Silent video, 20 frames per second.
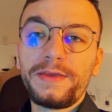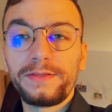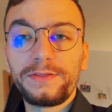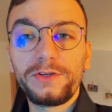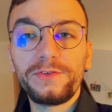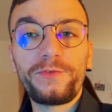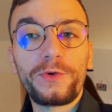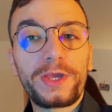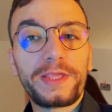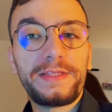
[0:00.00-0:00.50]

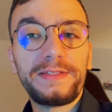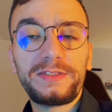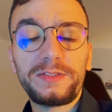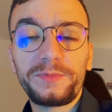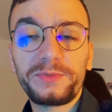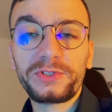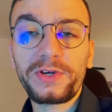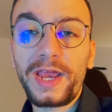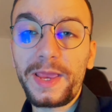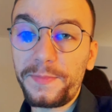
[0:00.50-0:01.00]
Don't forget to
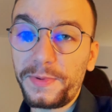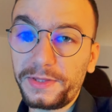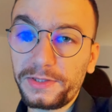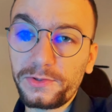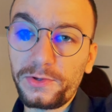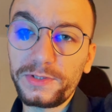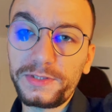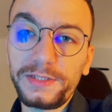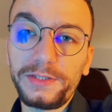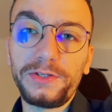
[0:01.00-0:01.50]
subscribe and
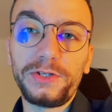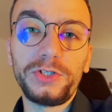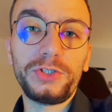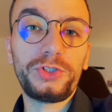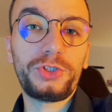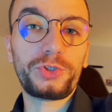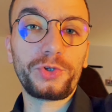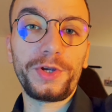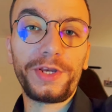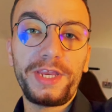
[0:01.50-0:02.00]
consider
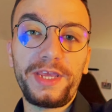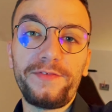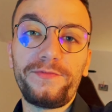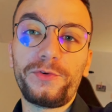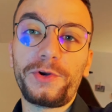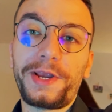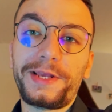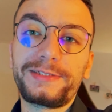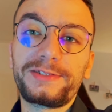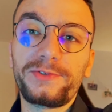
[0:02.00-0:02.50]
joining
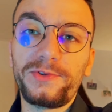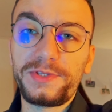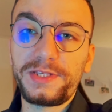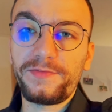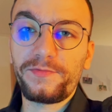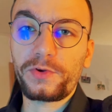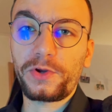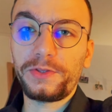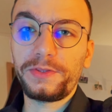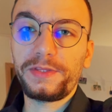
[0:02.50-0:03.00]
for
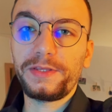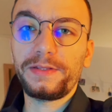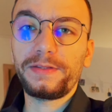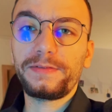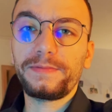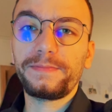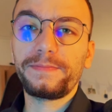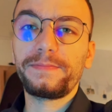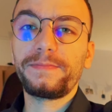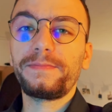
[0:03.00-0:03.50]
exclusive content.